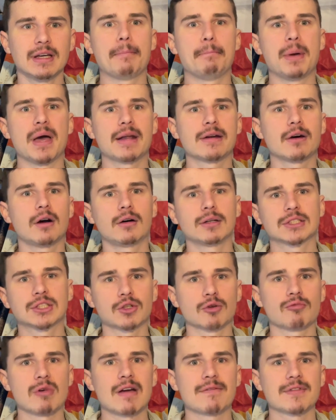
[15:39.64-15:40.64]
Ben
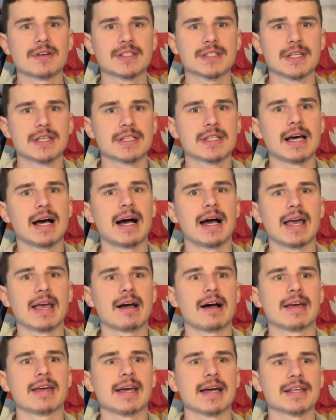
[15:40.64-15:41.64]
also references the
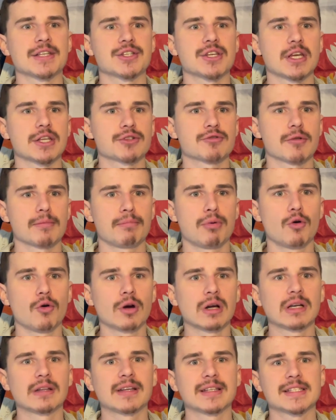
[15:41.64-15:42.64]
IISS
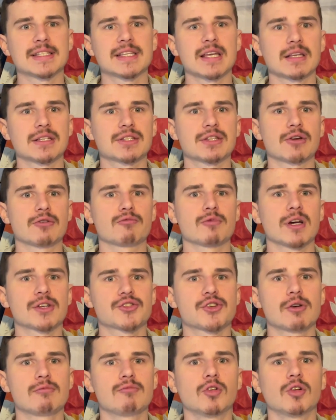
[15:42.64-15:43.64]
report that says that
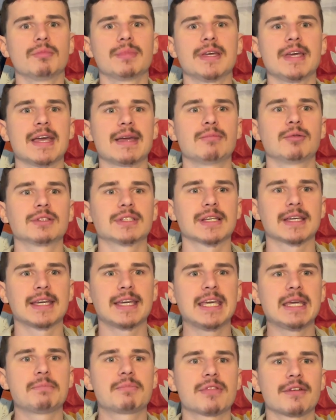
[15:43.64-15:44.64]
Russia will be able to
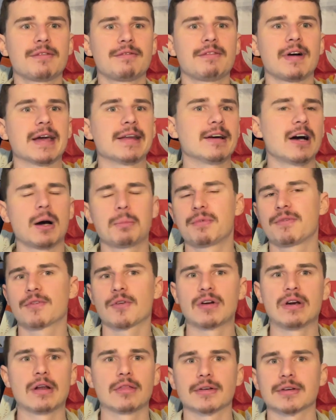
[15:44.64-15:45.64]
keep the fight up
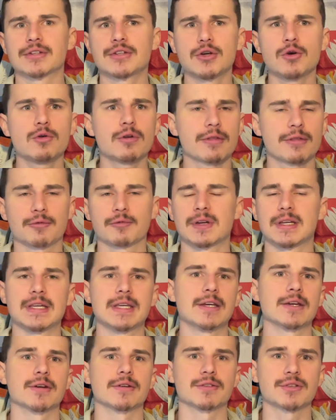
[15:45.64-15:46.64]
for another 2 to 3
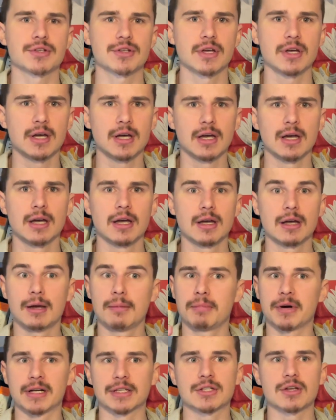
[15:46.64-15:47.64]
years.
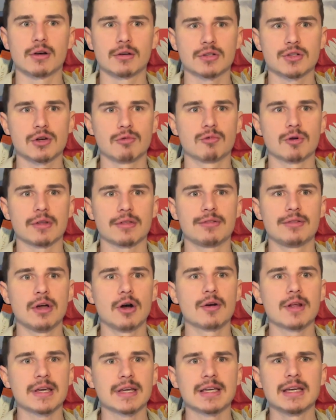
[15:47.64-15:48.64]
But it's also worth
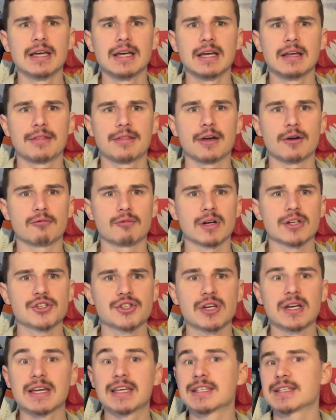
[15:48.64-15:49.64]
noting that
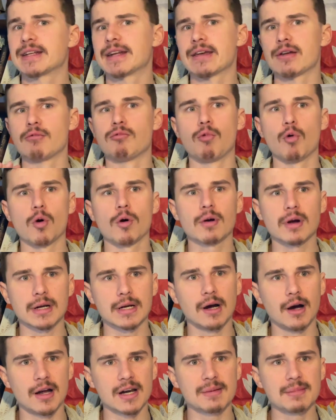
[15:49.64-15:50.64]
Russia is in a war
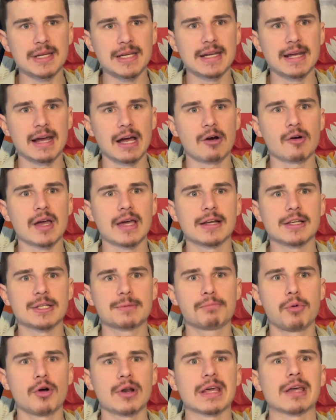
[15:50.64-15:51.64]
economy now and is
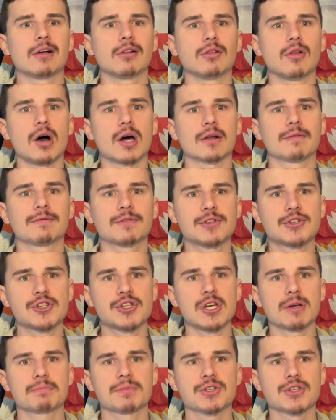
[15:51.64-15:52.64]
putting a lot of
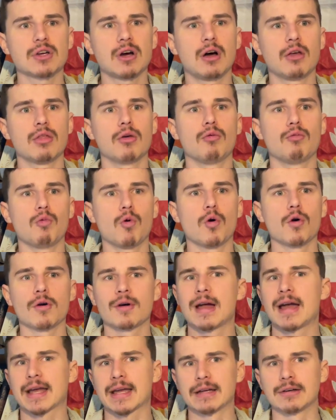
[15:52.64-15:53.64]
chips on the
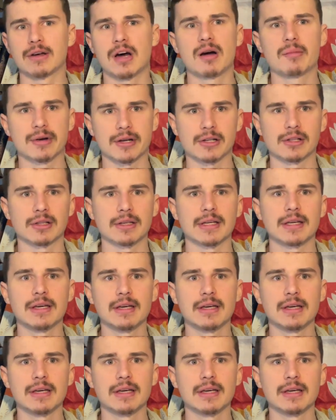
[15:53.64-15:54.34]
war economically.